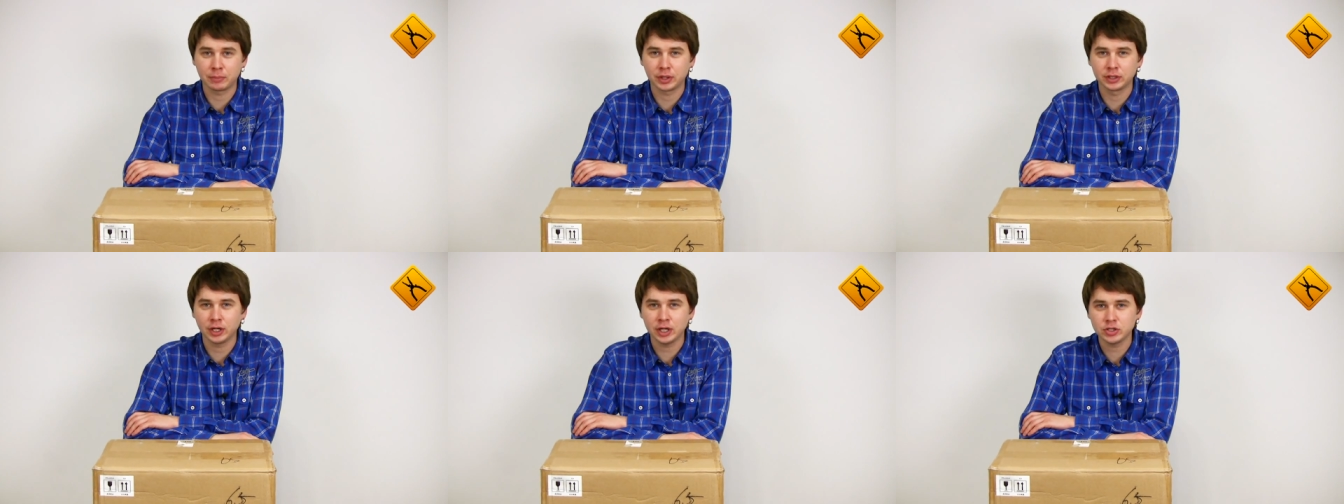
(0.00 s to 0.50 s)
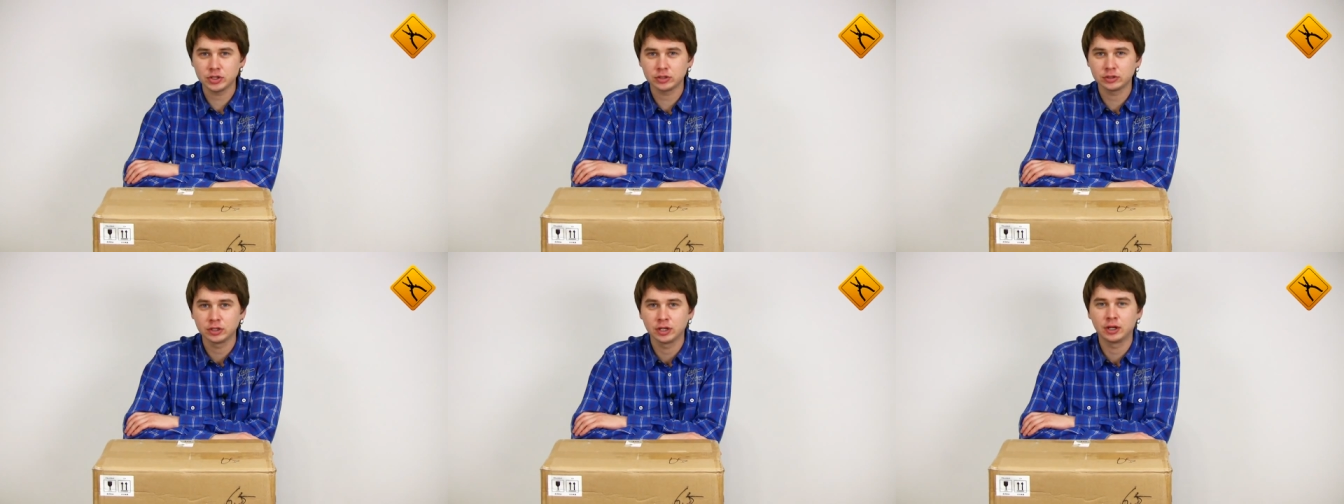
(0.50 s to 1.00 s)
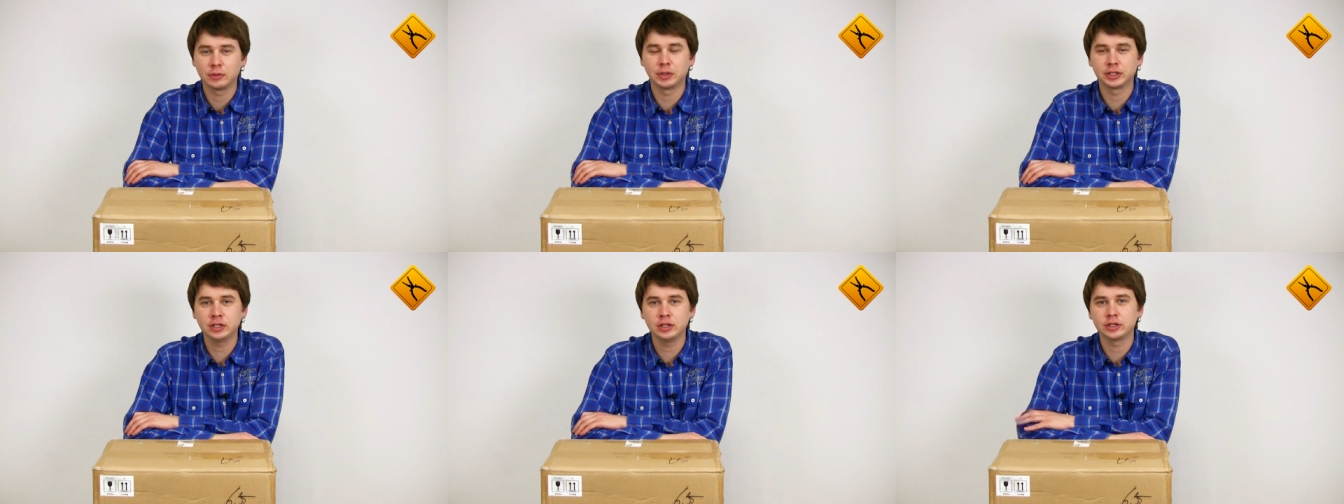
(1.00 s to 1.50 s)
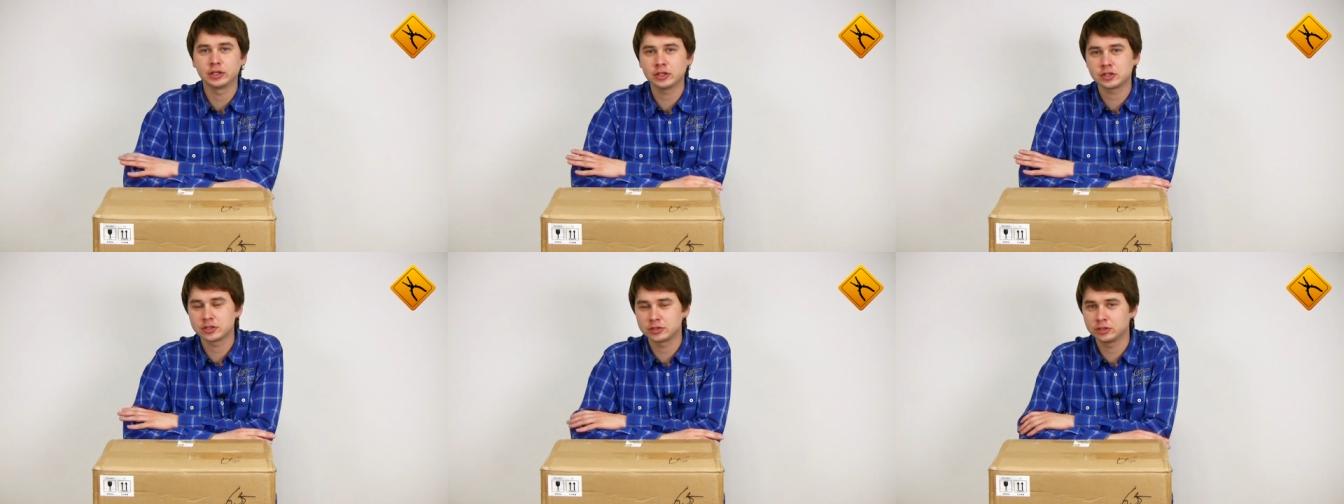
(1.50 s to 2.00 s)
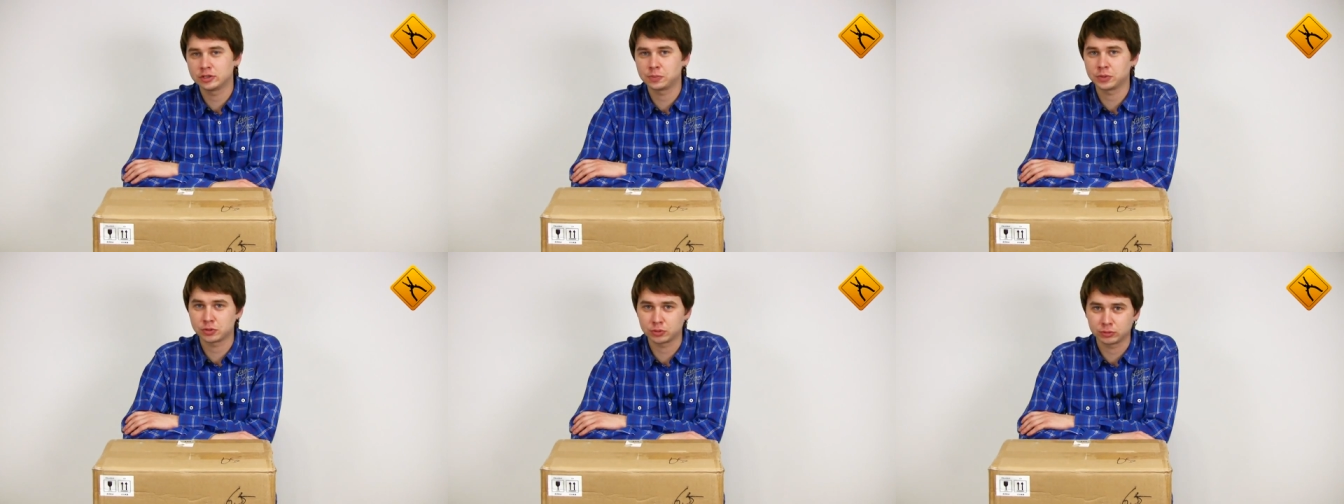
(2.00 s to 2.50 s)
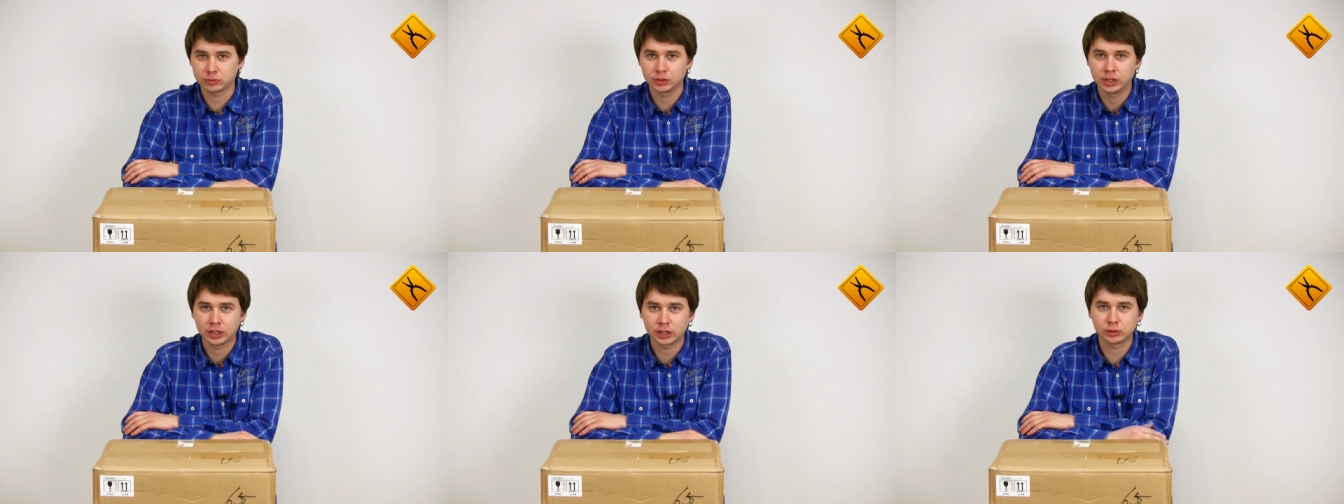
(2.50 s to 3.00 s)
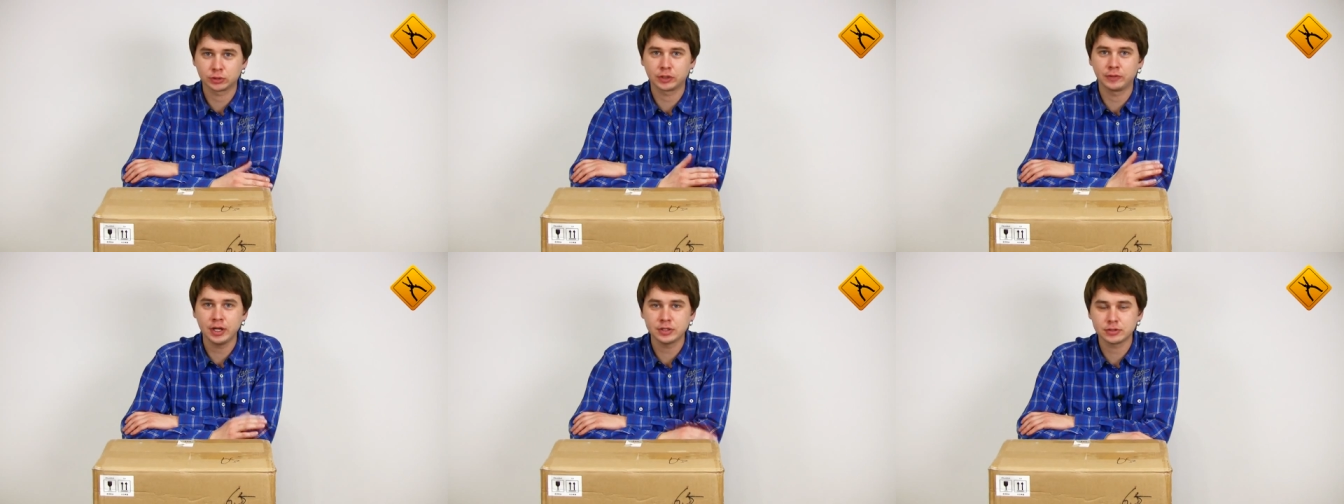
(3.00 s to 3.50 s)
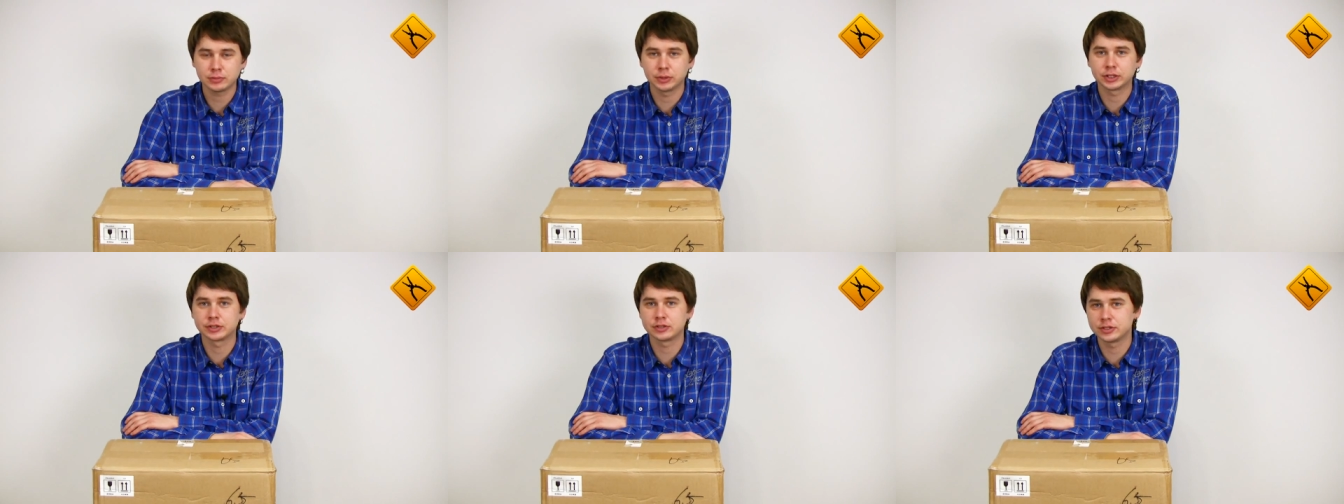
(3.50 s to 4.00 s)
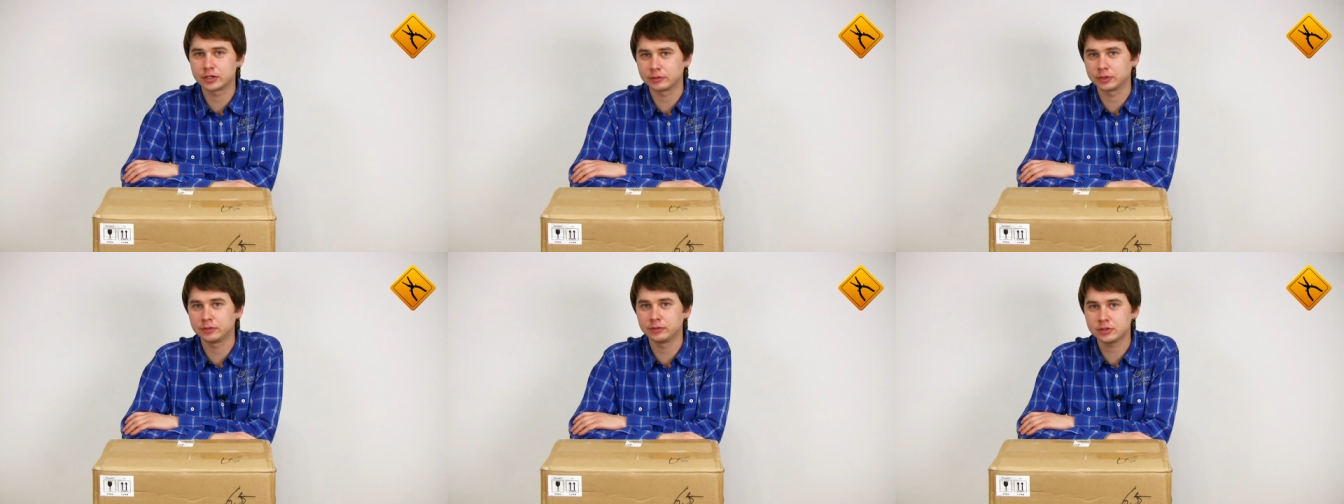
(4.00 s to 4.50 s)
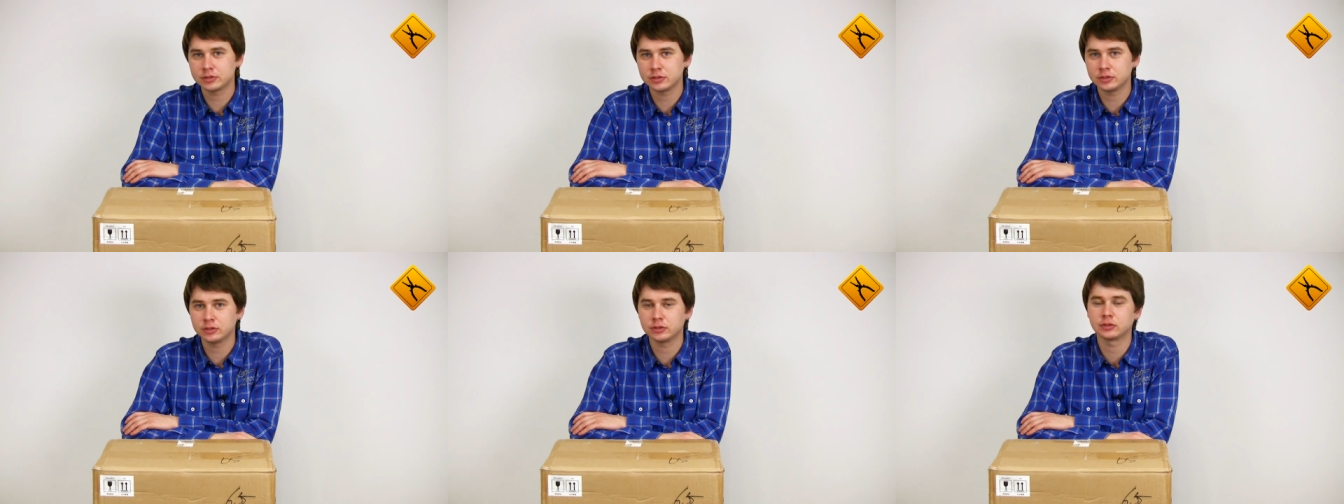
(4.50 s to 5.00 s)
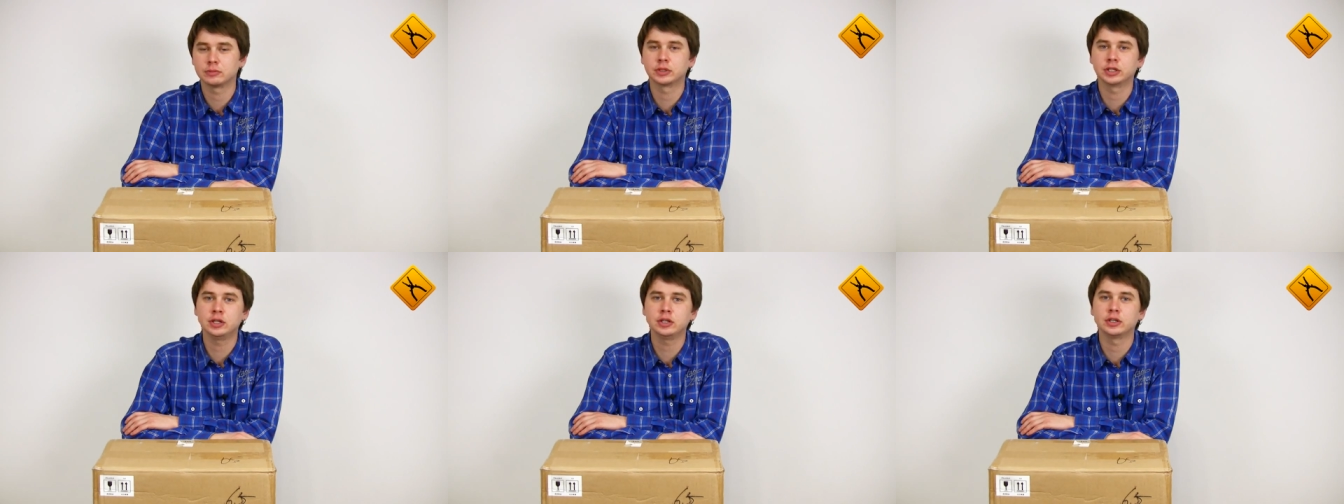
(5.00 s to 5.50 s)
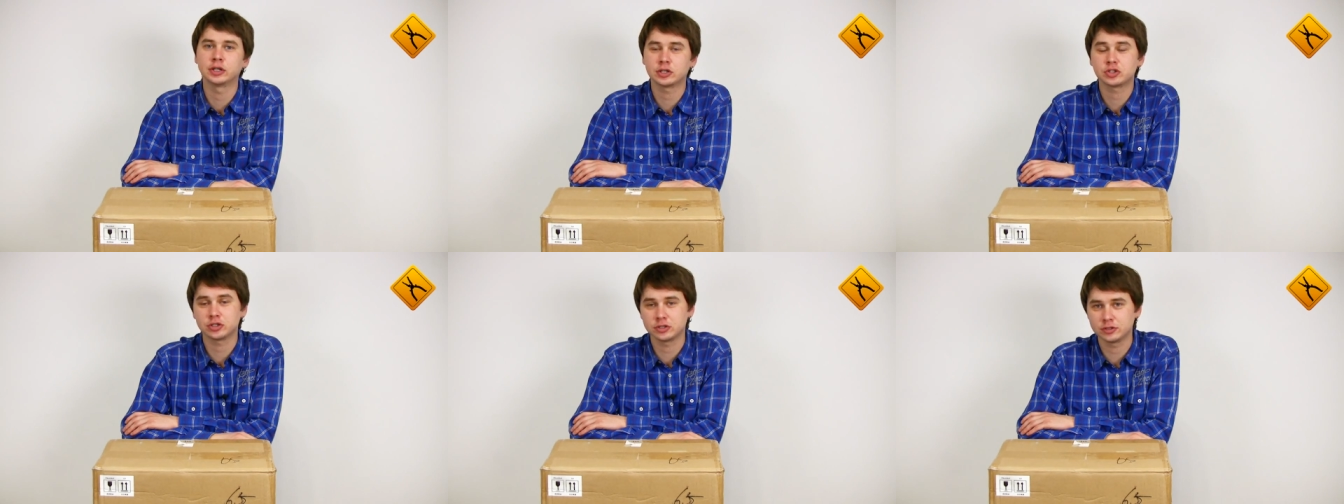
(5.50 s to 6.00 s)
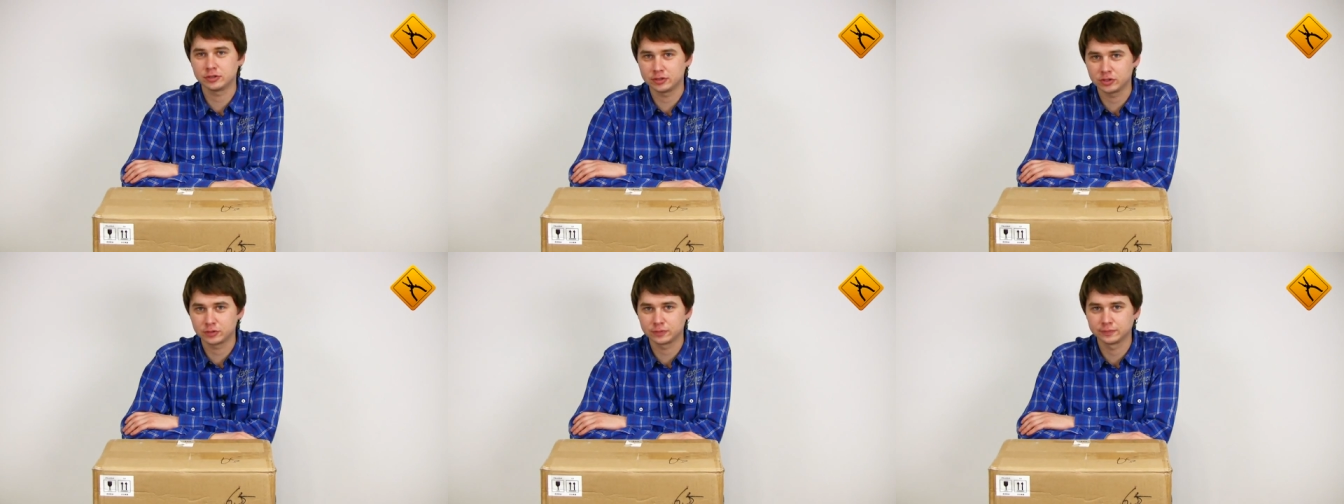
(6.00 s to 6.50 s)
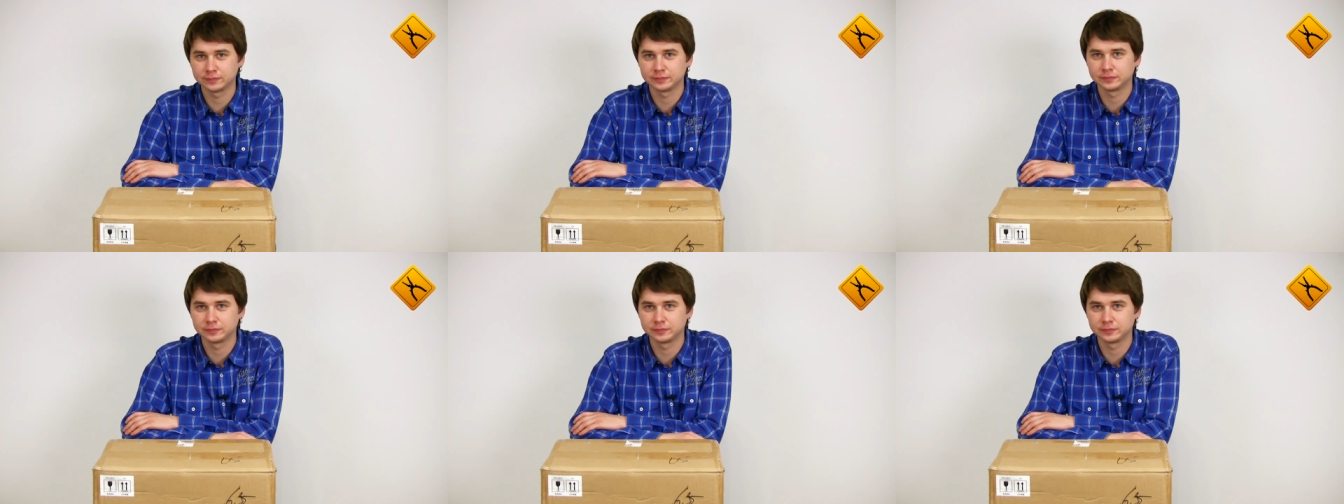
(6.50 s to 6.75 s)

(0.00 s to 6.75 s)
model IR-6500, which is an advanced version of an IR-6000 station.